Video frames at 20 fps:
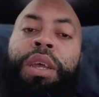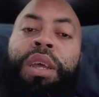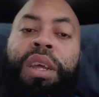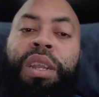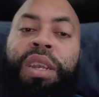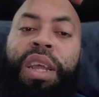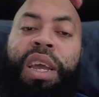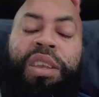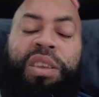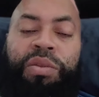
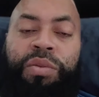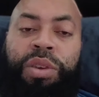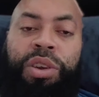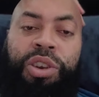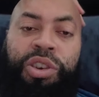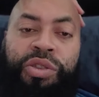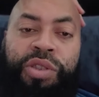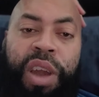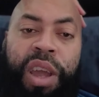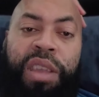That's what
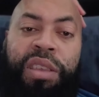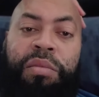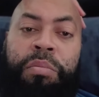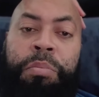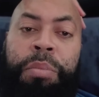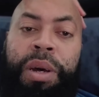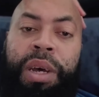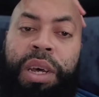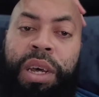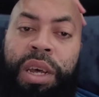creates
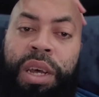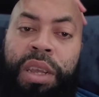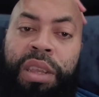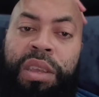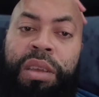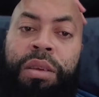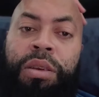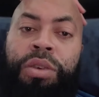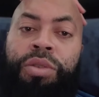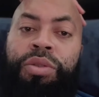buzz.
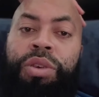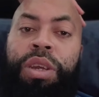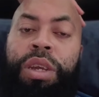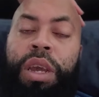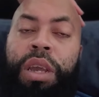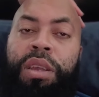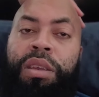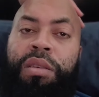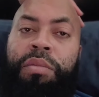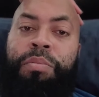It
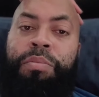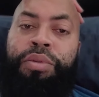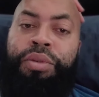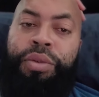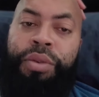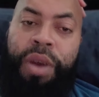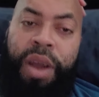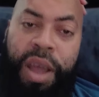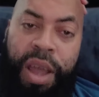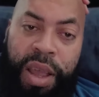creates
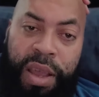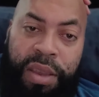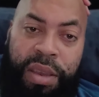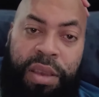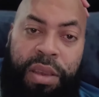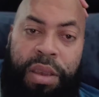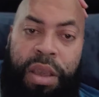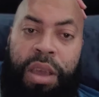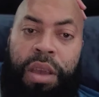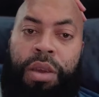
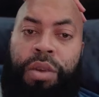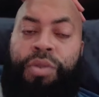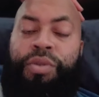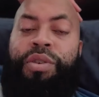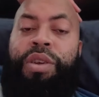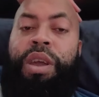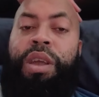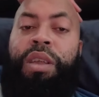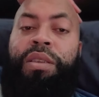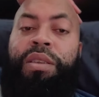press. It
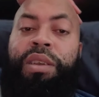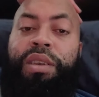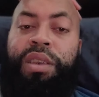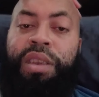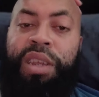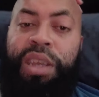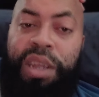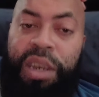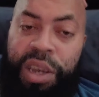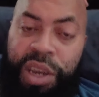creates
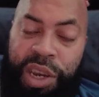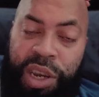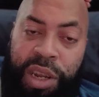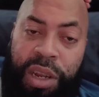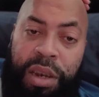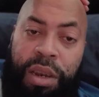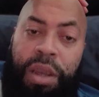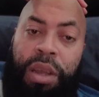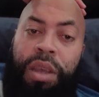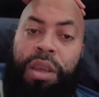
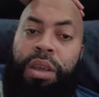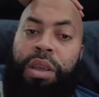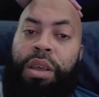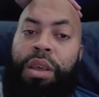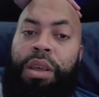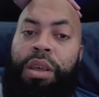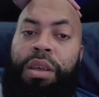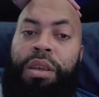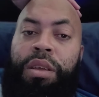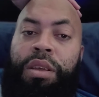attention
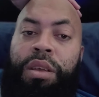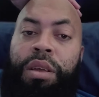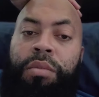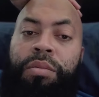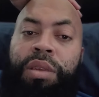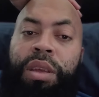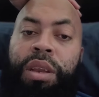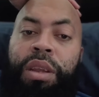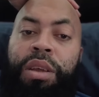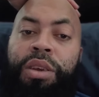you know what I'm
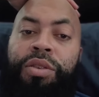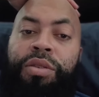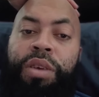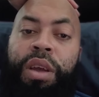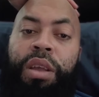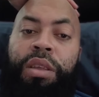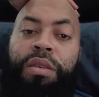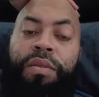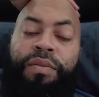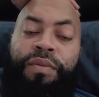saying? It
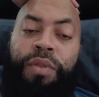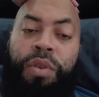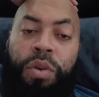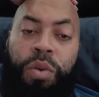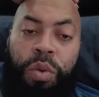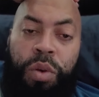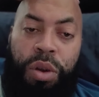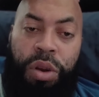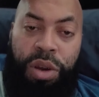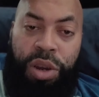creates
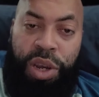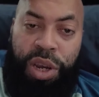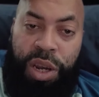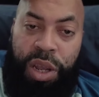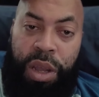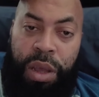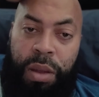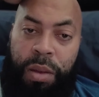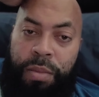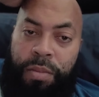fewer
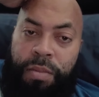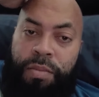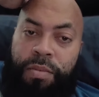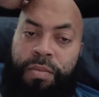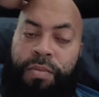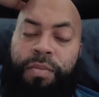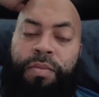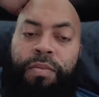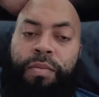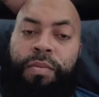shit.
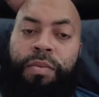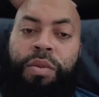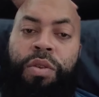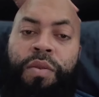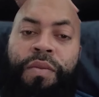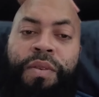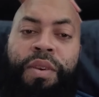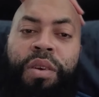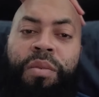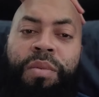You
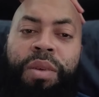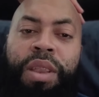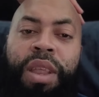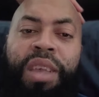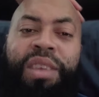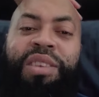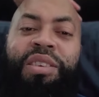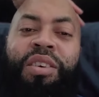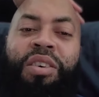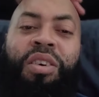feel me?
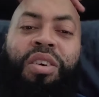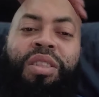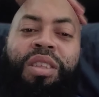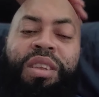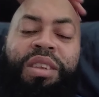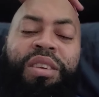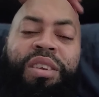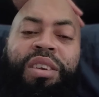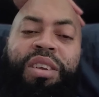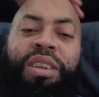That's all
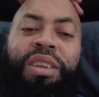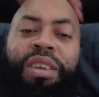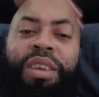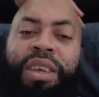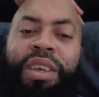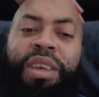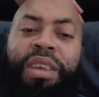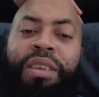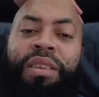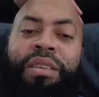this shit
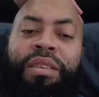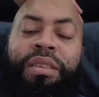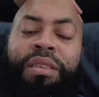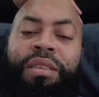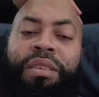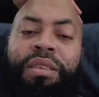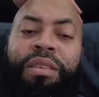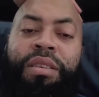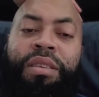is.